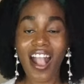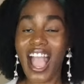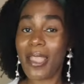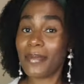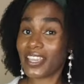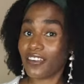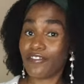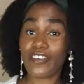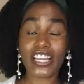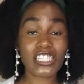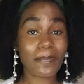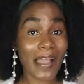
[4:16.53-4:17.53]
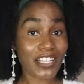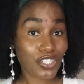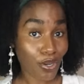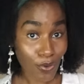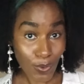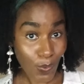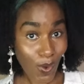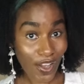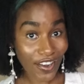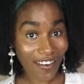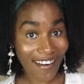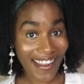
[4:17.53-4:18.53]
I make a fresh batch of okra
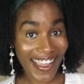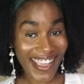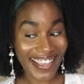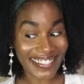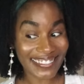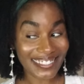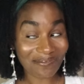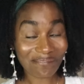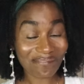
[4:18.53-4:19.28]
water, and